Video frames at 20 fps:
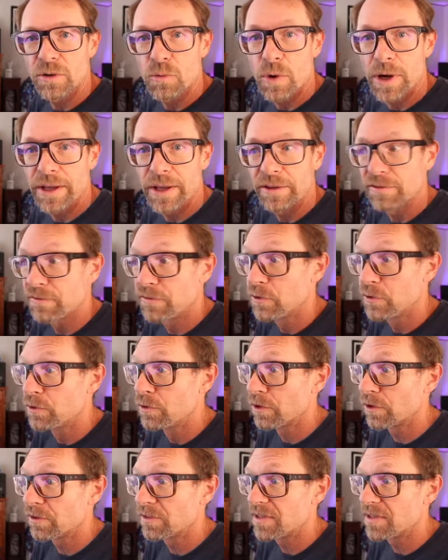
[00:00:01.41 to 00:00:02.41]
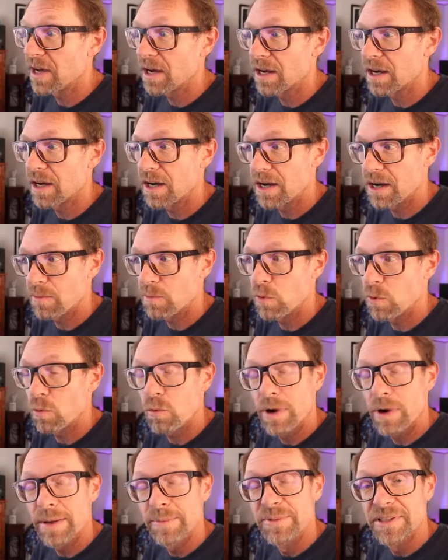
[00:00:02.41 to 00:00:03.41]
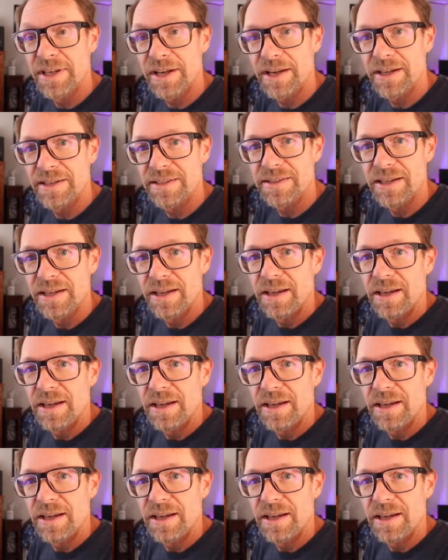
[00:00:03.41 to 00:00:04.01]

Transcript: wildfoodgirl.com website